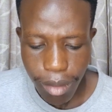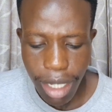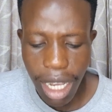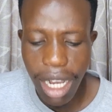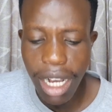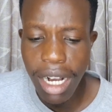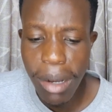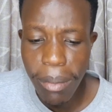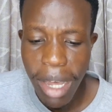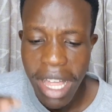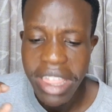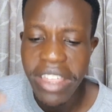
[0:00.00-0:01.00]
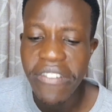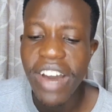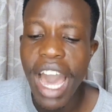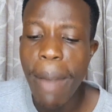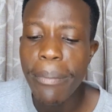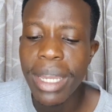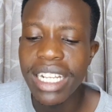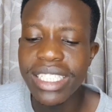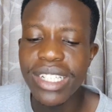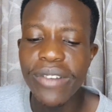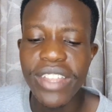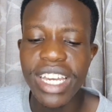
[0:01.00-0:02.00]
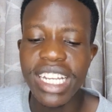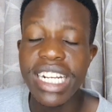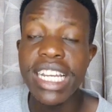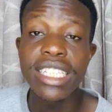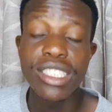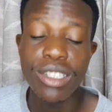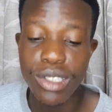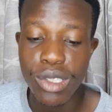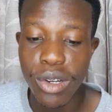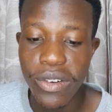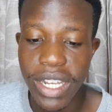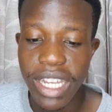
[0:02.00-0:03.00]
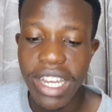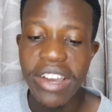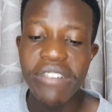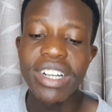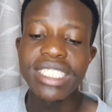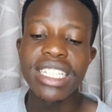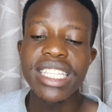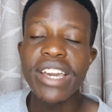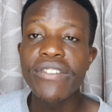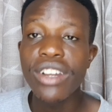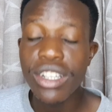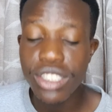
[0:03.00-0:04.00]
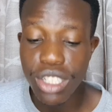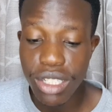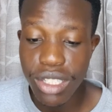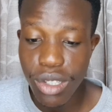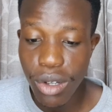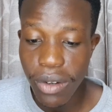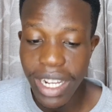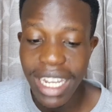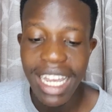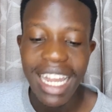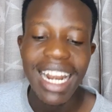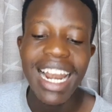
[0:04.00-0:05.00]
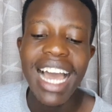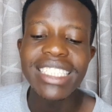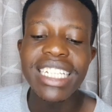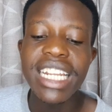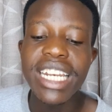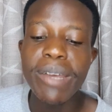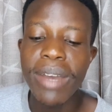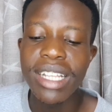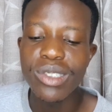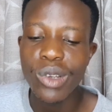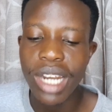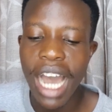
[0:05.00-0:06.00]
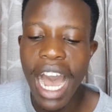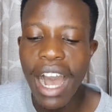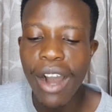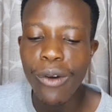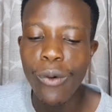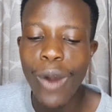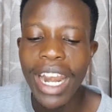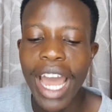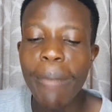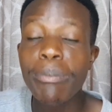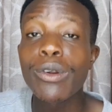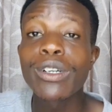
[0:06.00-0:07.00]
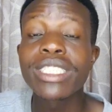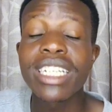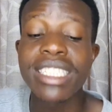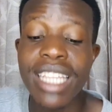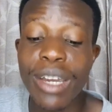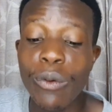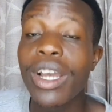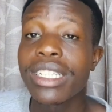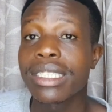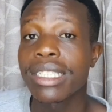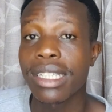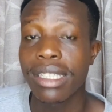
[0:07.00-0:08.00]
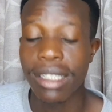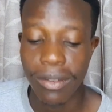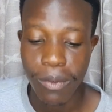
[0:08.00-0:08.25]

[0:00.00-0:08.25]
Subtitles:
The viability of the creation story versus the evolution story largely depends on how one approaches the question.